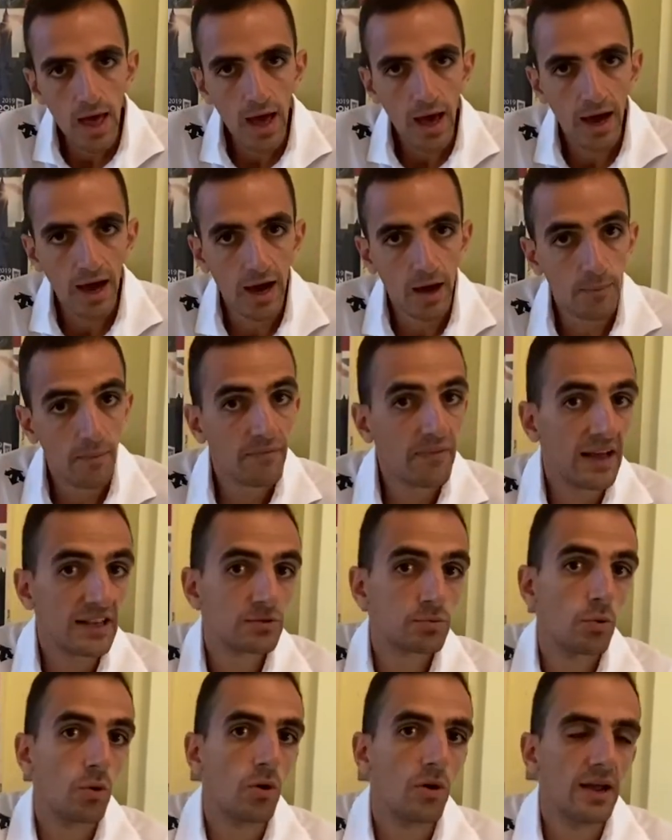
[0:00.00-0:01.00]
Um, that's
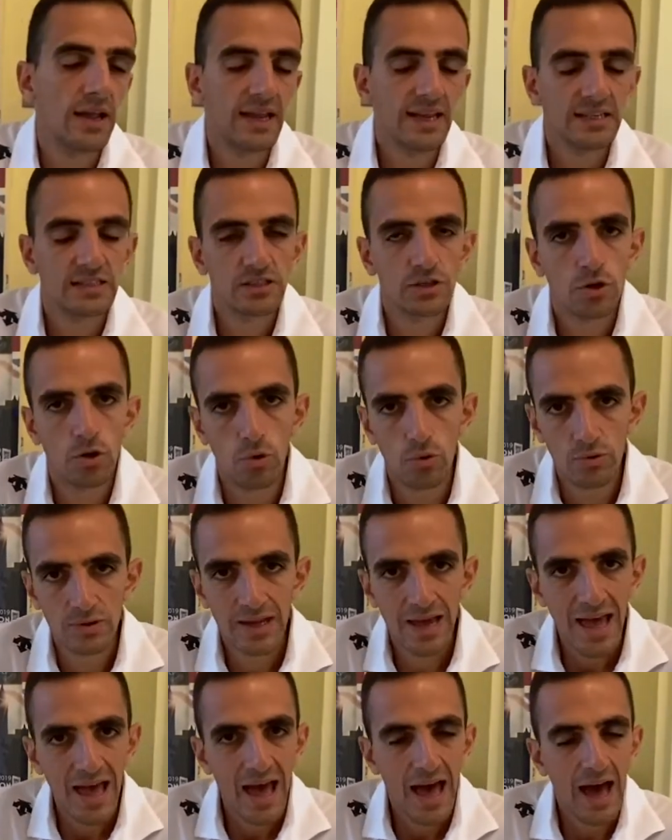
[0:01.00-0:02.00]
what it's called.
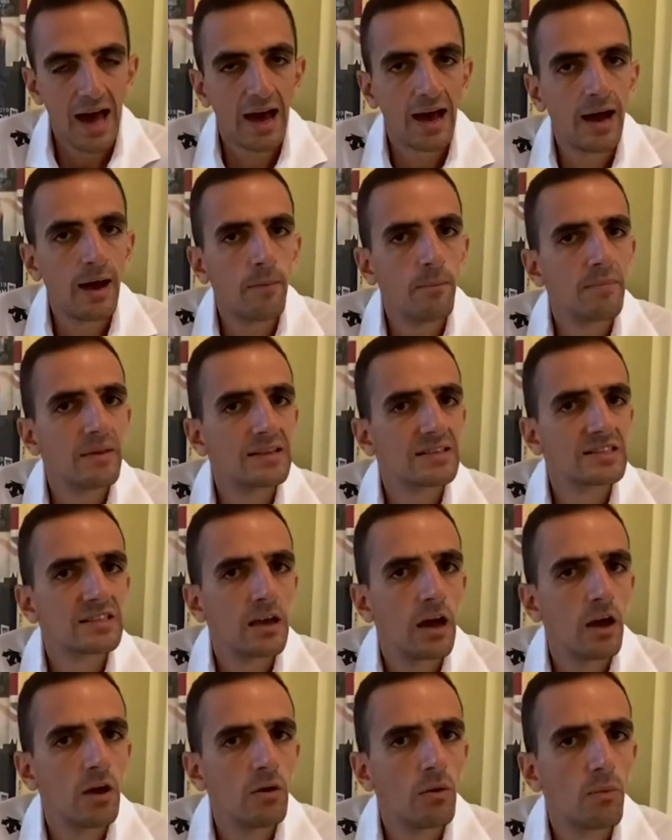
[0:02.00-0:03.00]
Um,
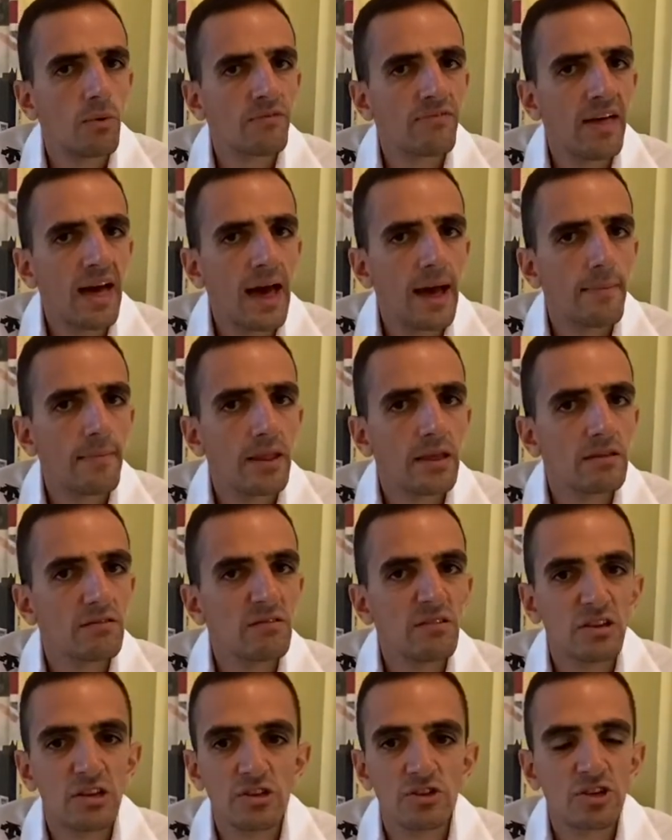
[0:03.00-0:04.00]
so with that,
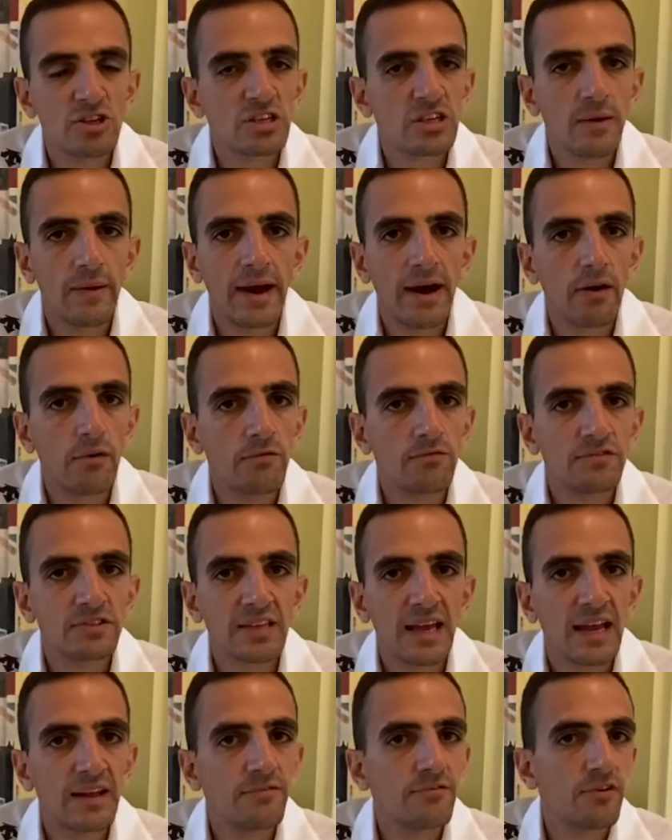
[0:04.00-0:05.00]
you can just go out,
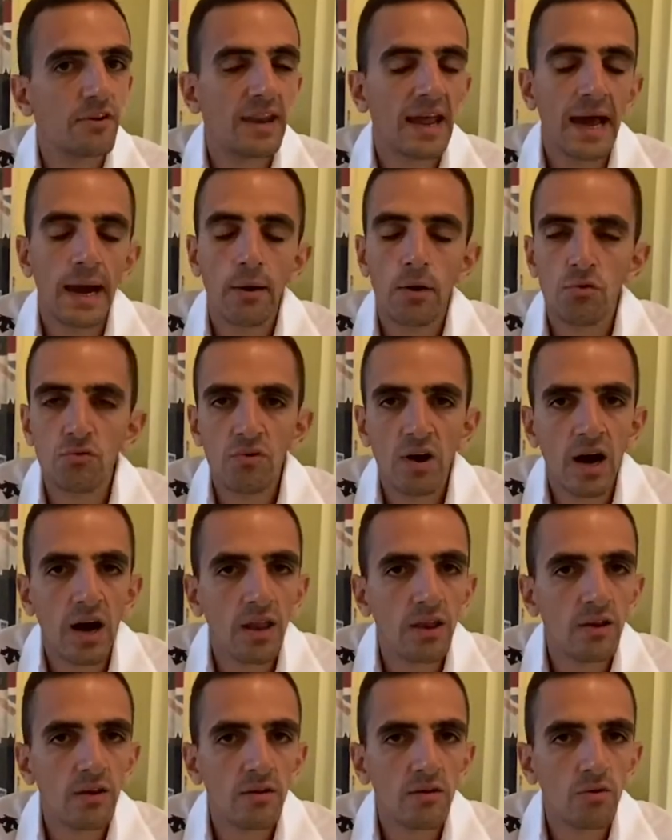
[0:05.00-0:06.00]
say for an hour
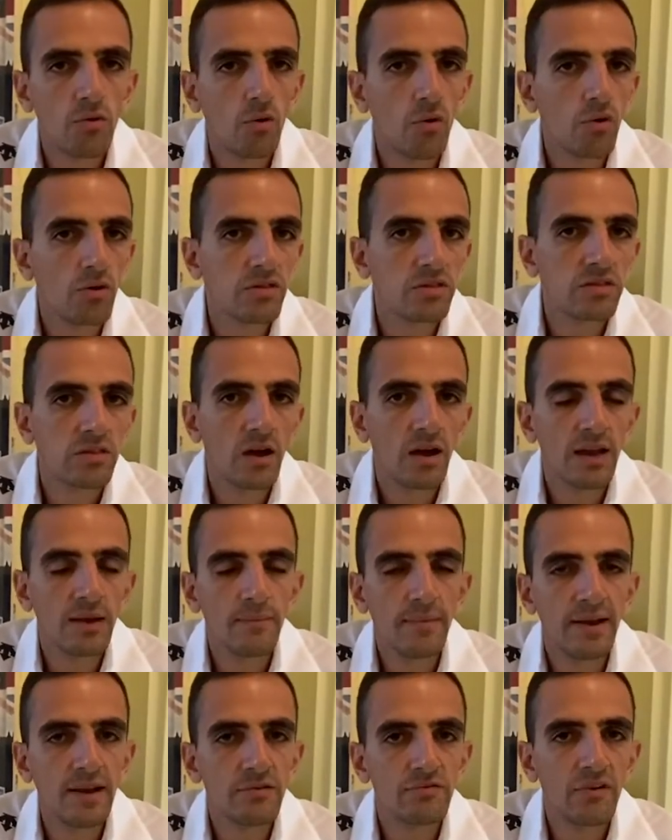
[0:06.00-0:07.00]
run or 30
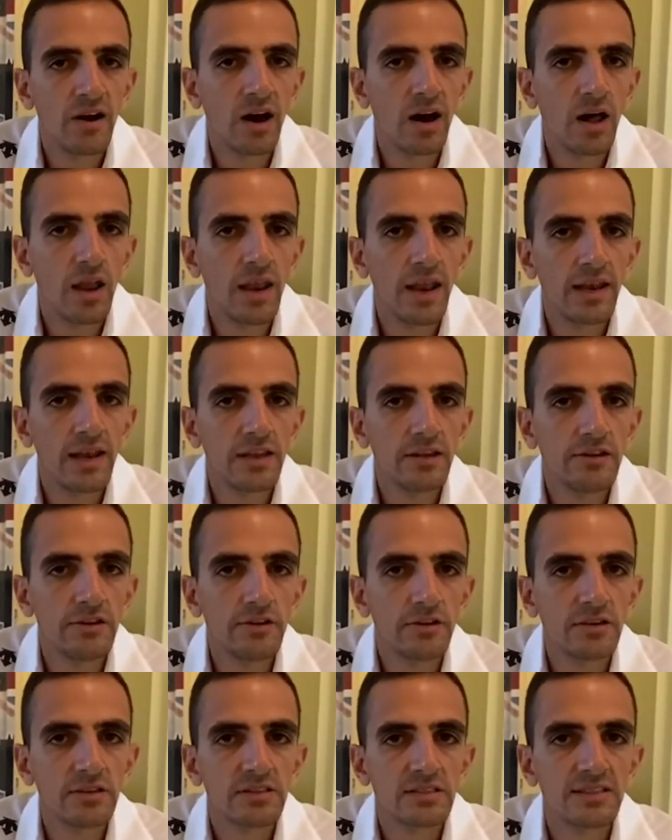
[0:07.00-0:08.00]
minute run, and then you
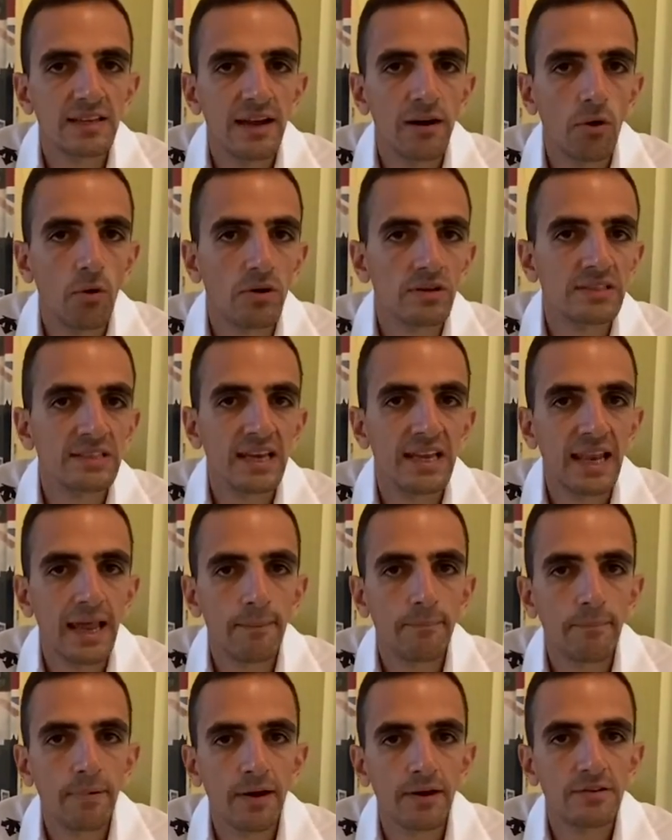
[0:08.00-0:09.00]
can say, oh, I see a
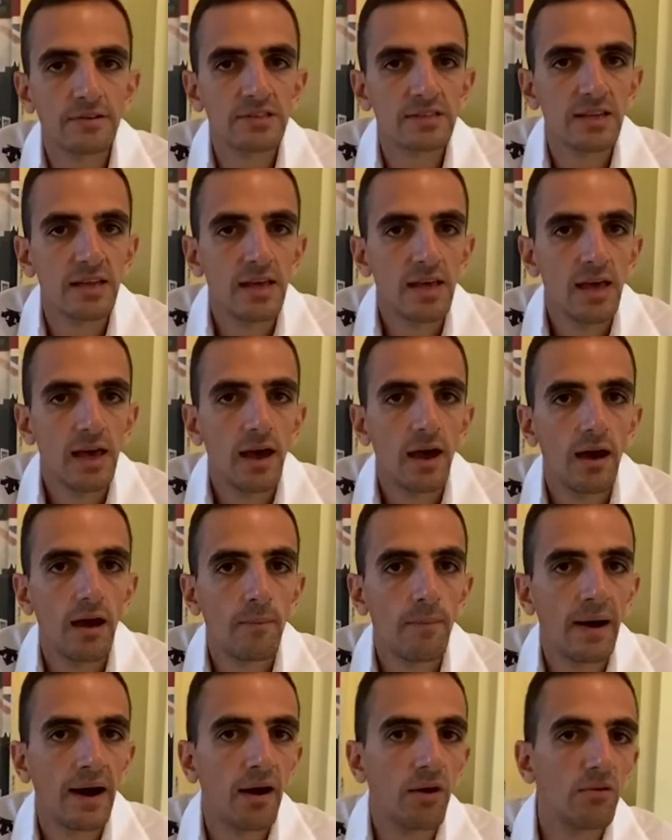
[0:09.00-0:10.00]
lamppost
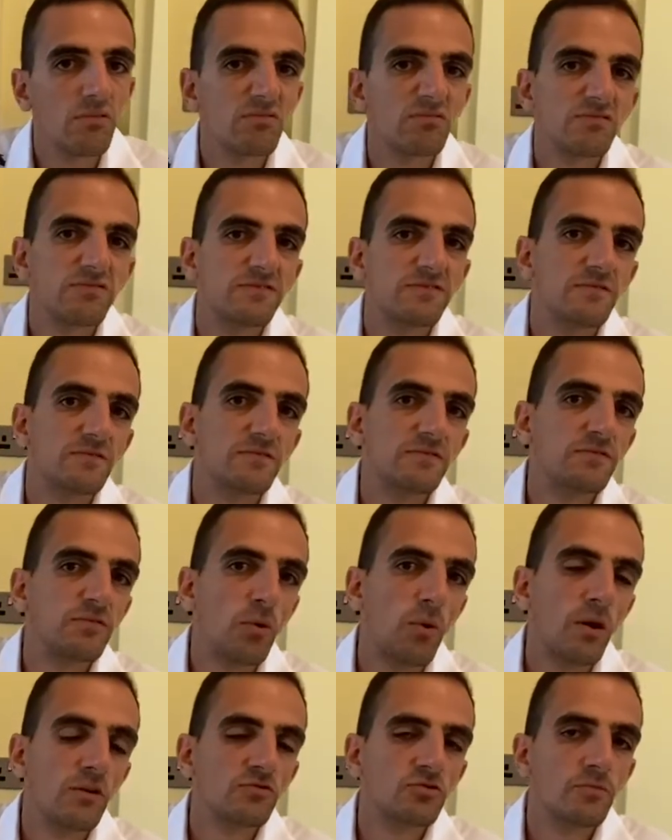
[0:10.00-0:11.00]
about
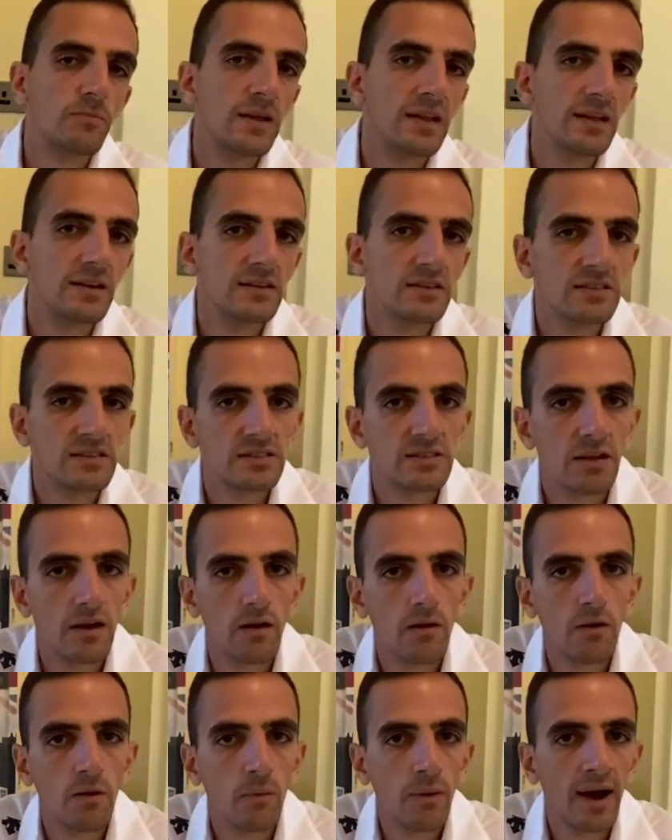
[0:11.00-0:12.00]
400 meters
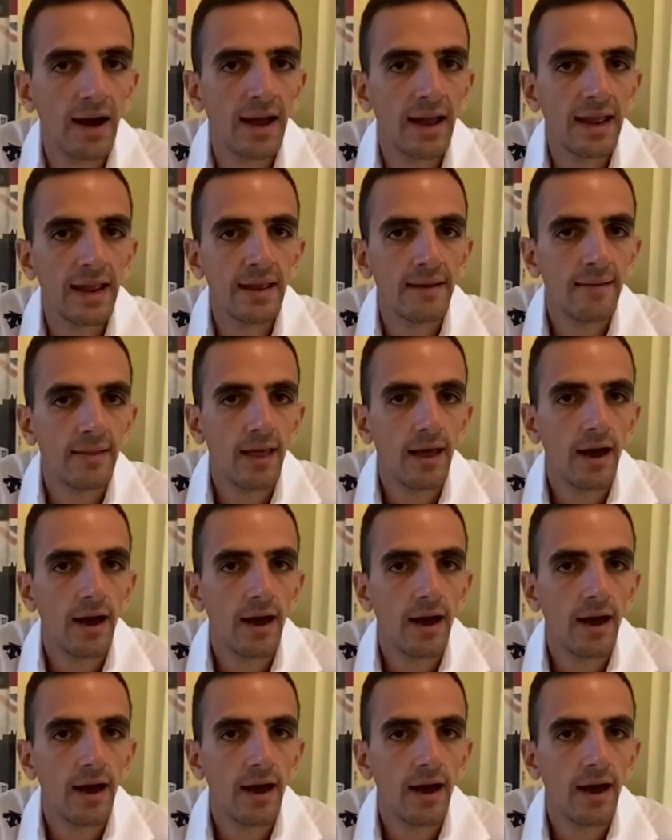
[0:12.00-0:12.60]
away.